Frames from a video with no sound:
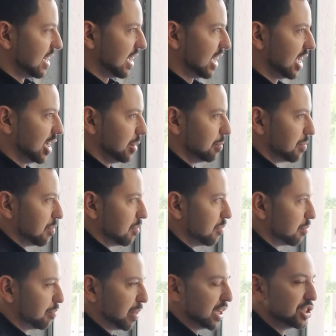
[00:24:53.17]
a
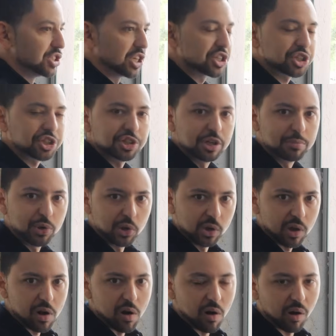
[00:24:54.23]

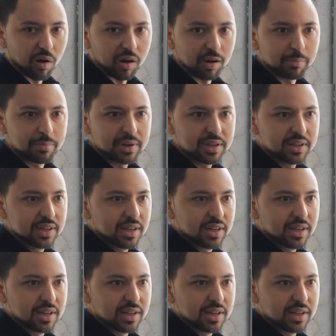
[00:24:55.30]
positionable arm,